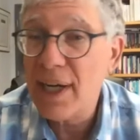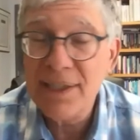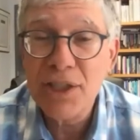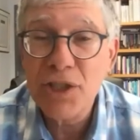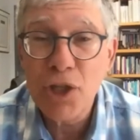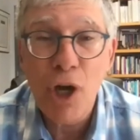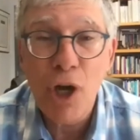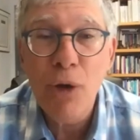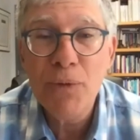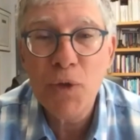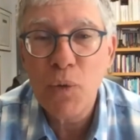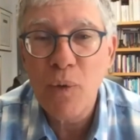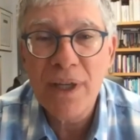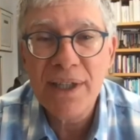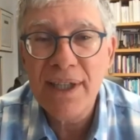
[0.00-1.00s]
Psalm
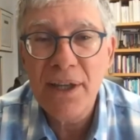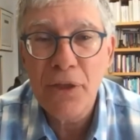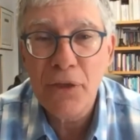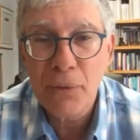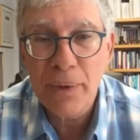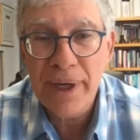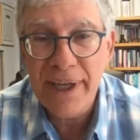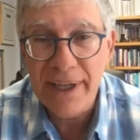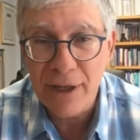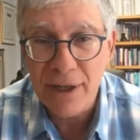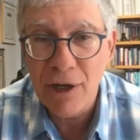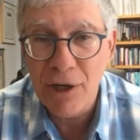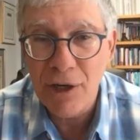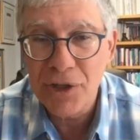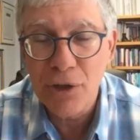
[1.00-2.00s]
23
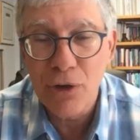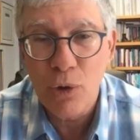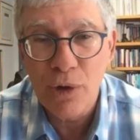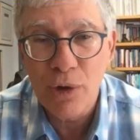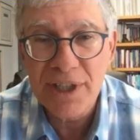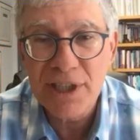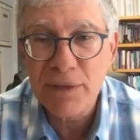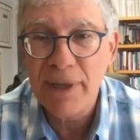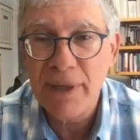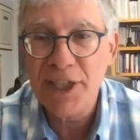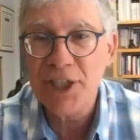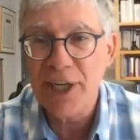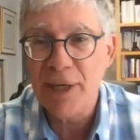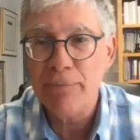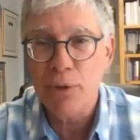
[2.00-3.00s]
called The Lord is My
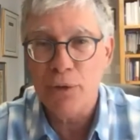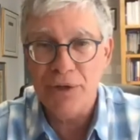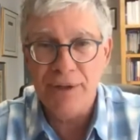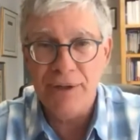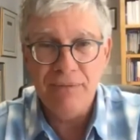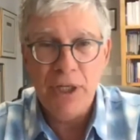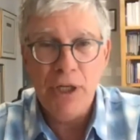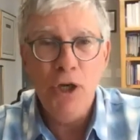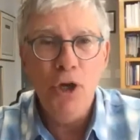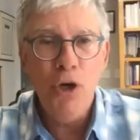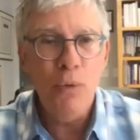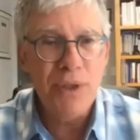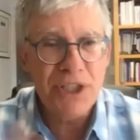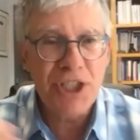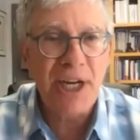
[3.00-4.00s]
Shepherd,
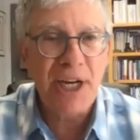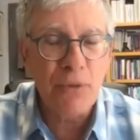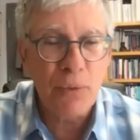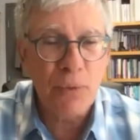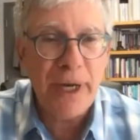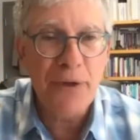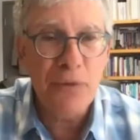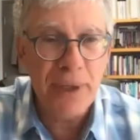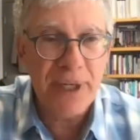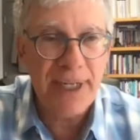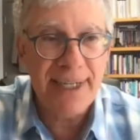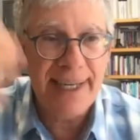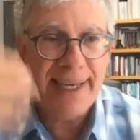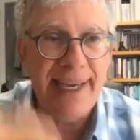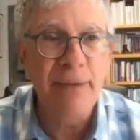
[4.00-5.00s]
which I read when
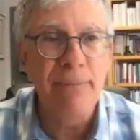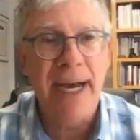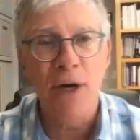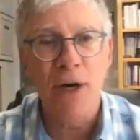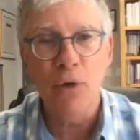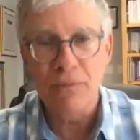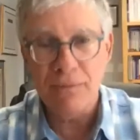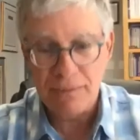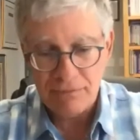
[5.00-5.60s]
it came out.